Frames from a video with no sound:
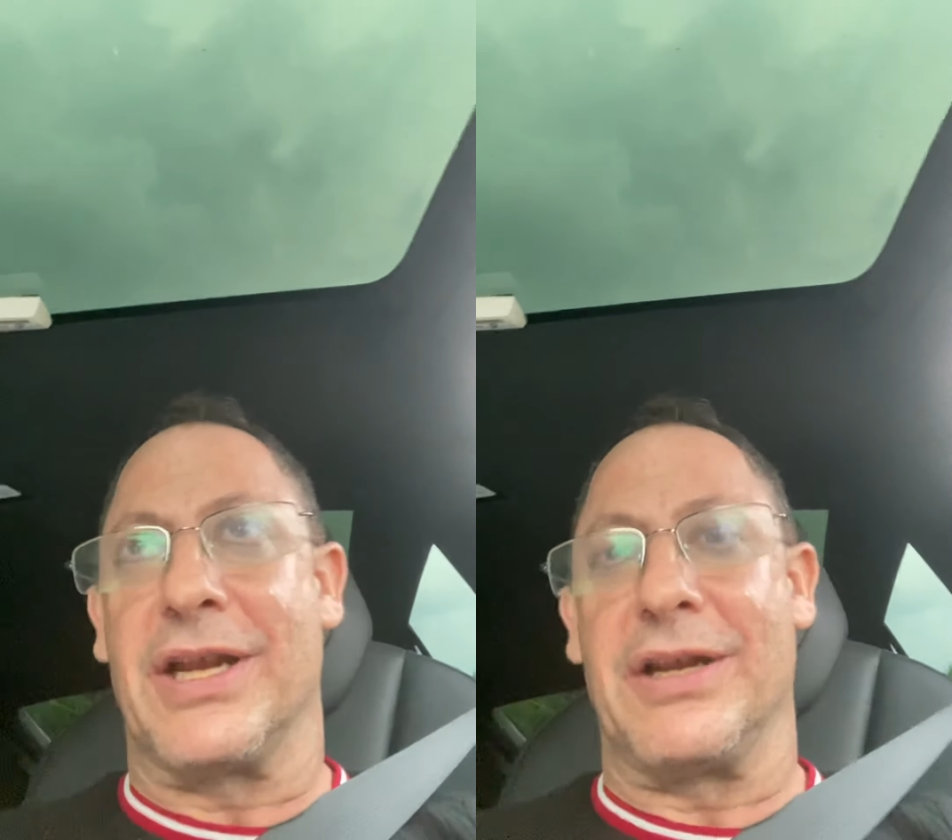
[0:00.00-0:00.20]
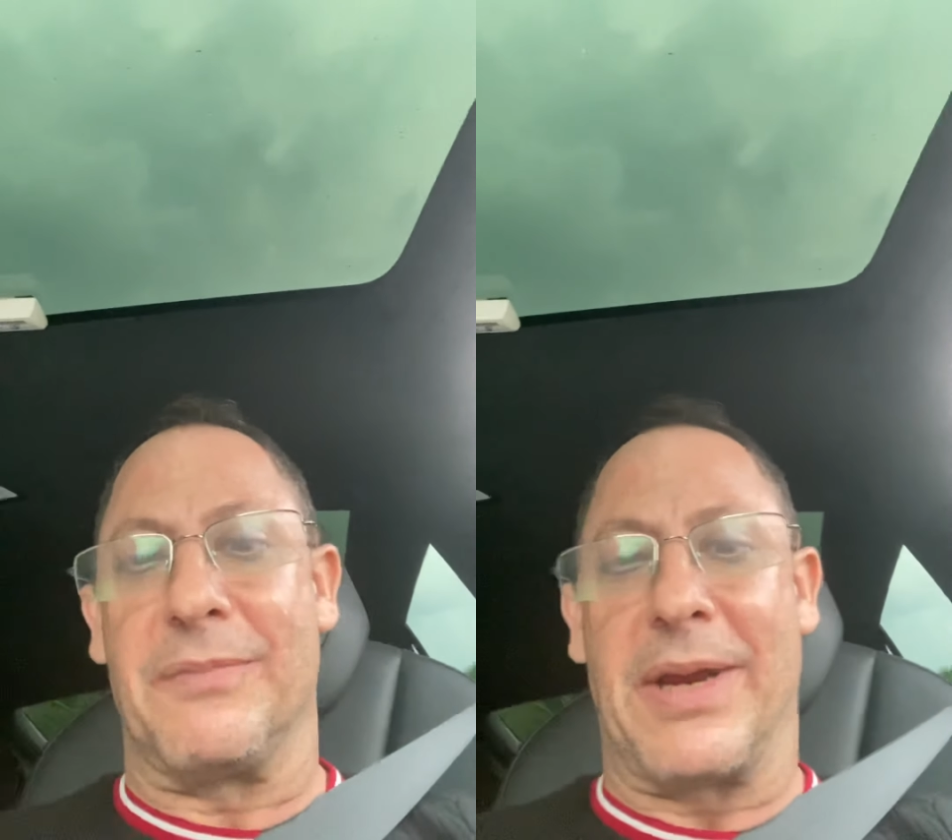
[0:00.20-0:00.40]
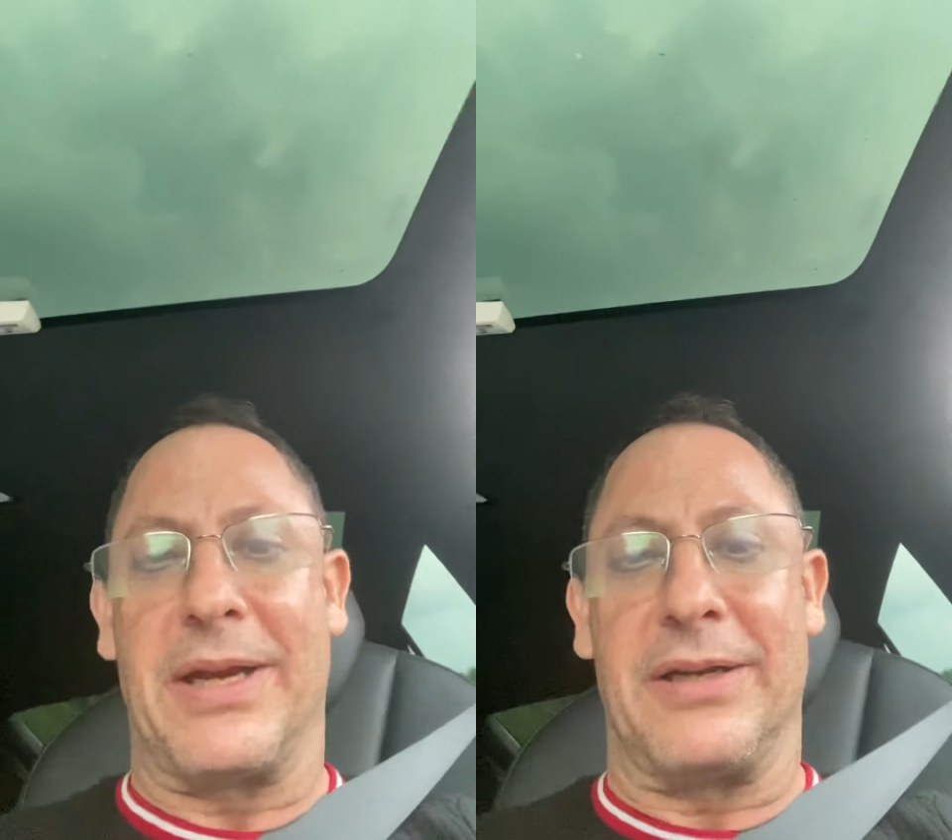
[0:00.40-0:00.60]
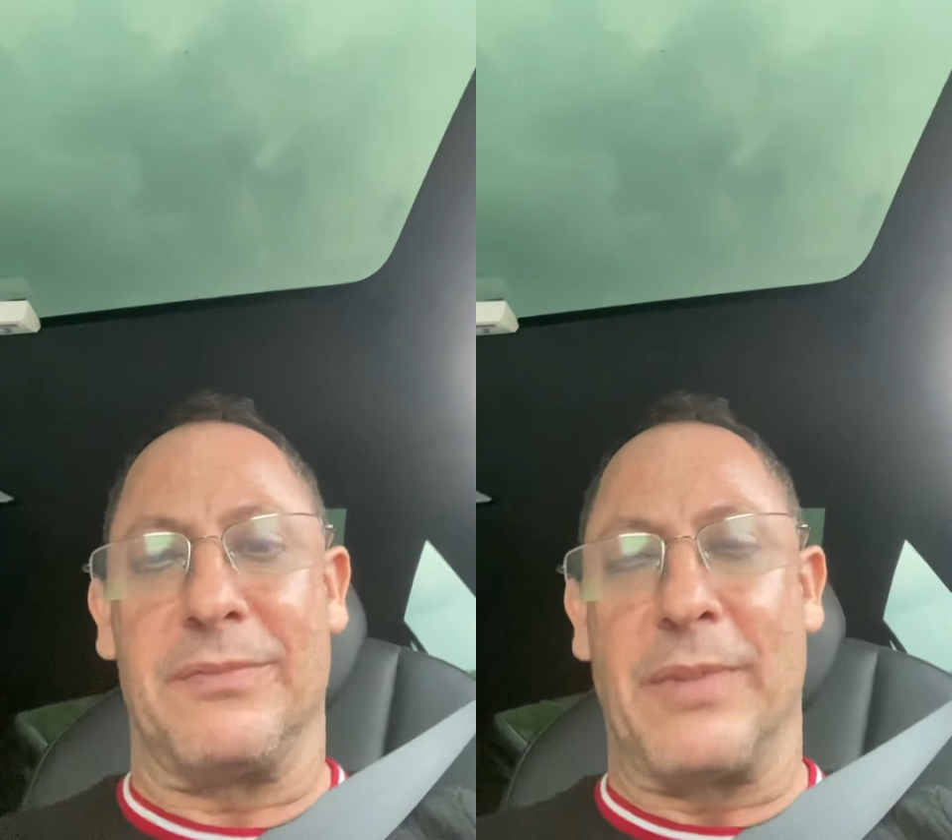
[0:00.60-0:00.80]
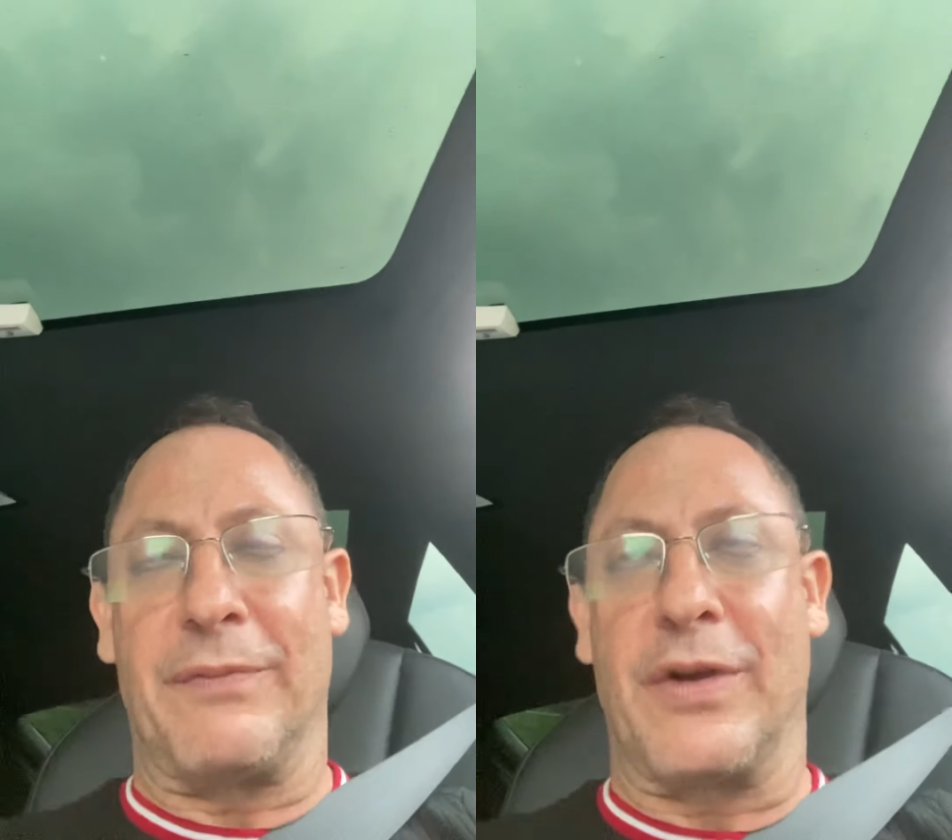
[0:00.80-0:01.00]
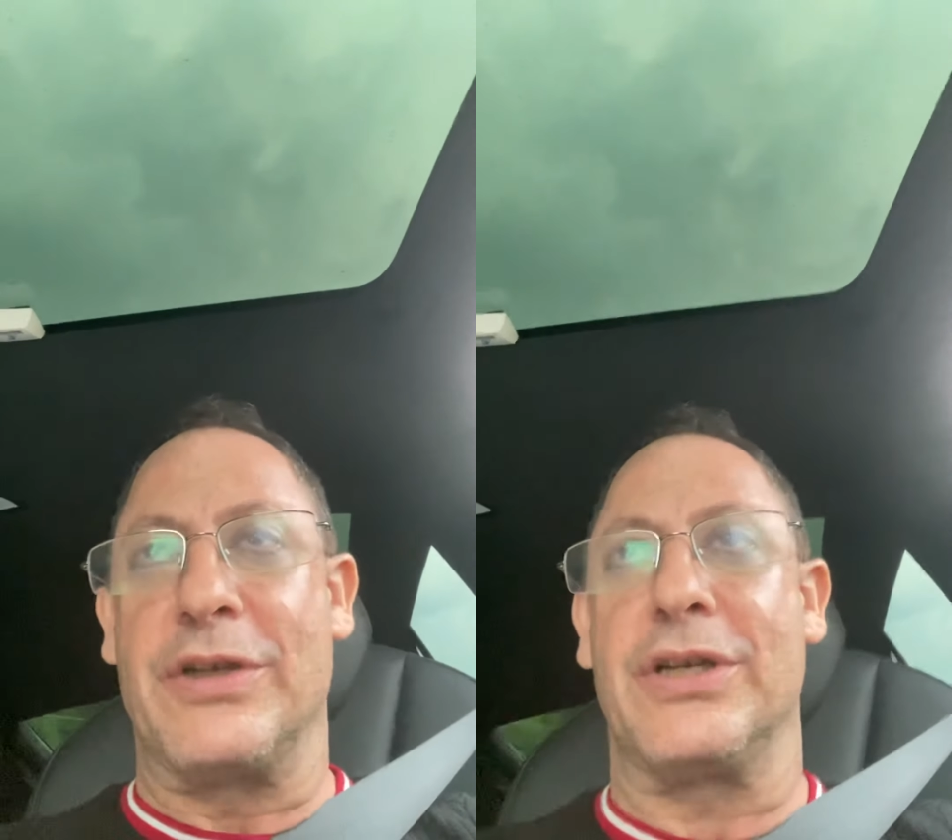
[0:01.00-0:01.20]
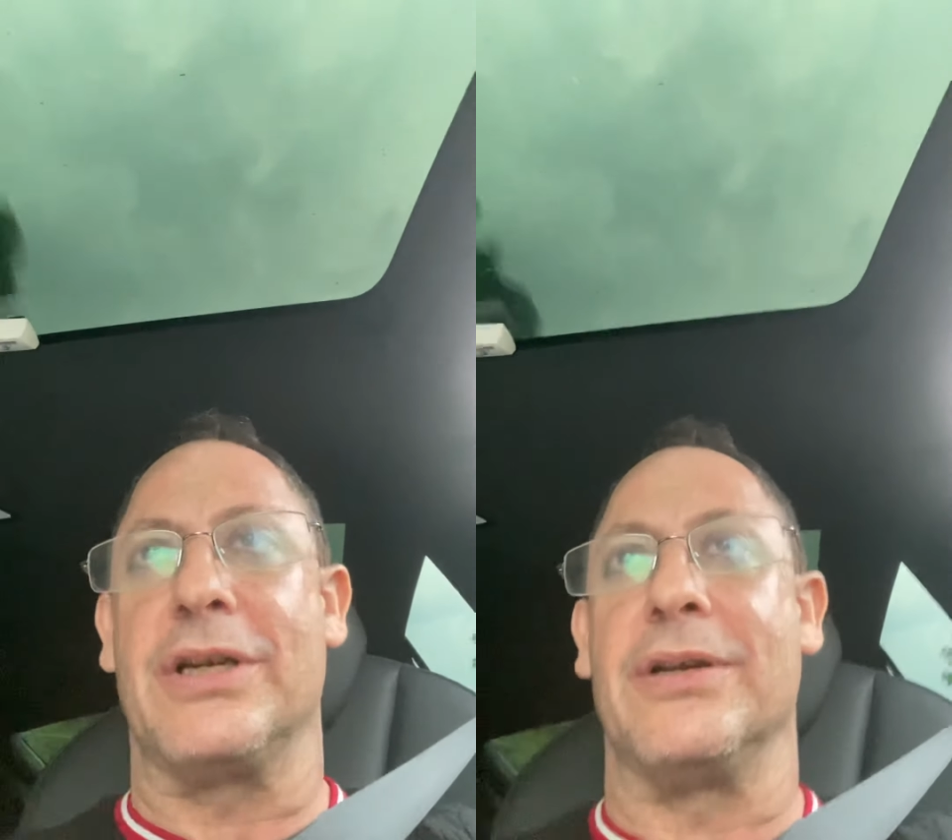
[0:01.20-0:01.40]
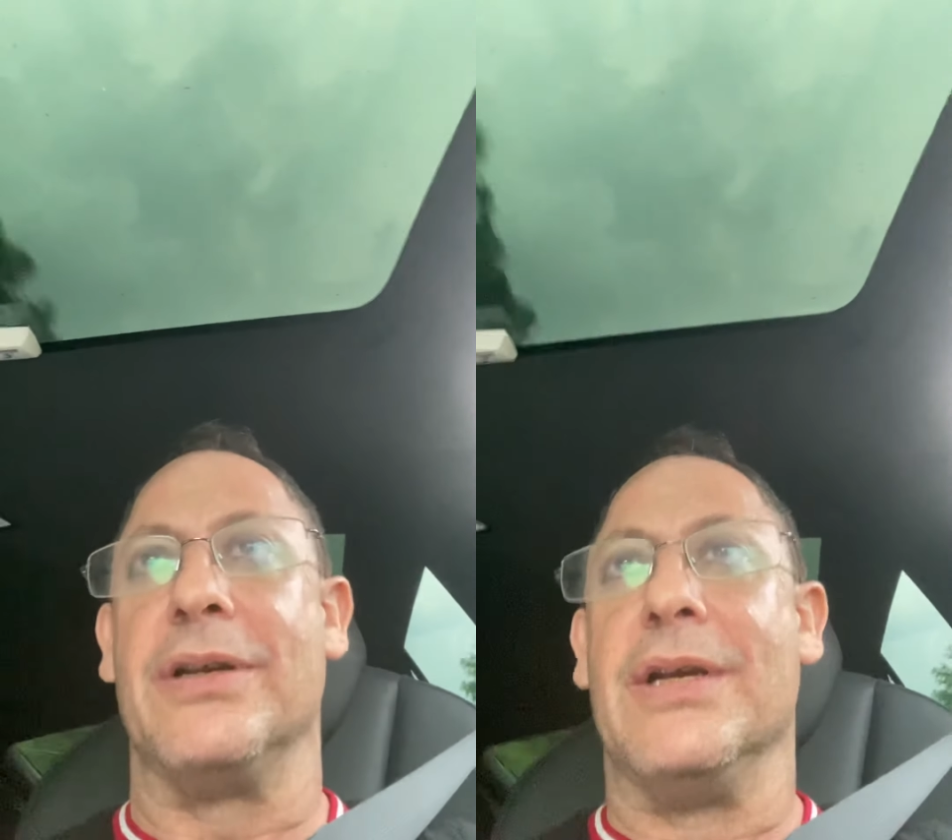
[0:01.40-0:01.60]
on my fried
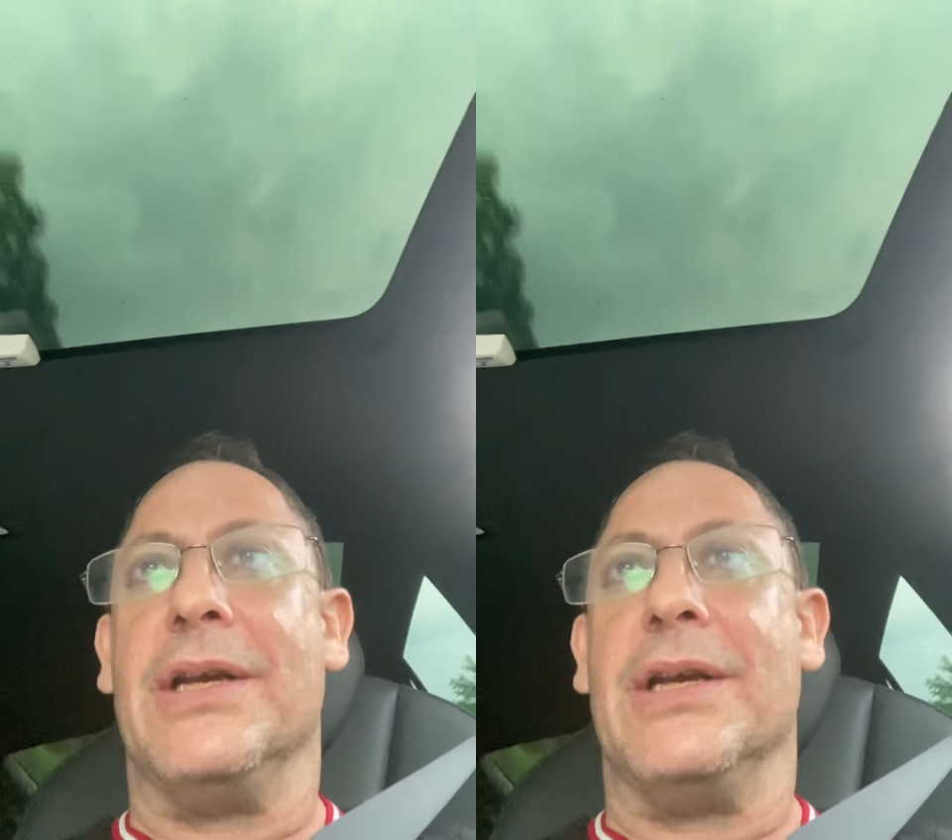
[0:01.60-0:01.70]
chicken.